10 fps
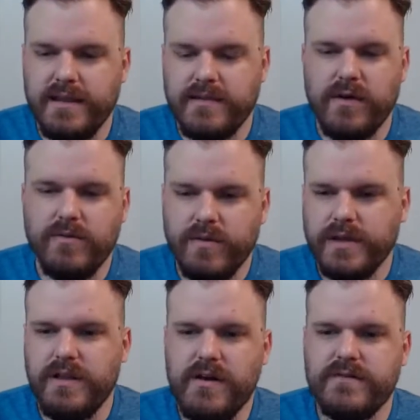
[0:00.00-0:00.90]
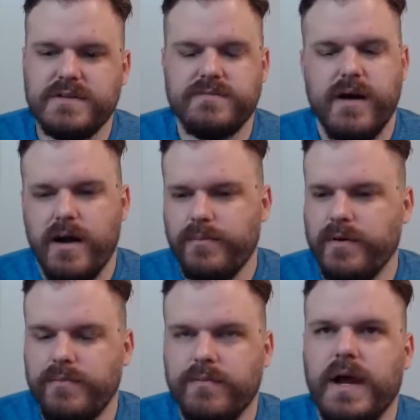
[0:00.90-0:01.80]
Don't really love the spot,
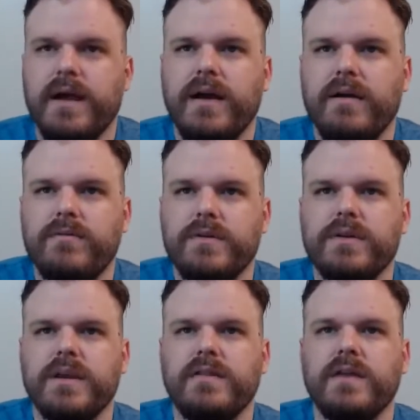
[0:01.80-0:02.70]
but I really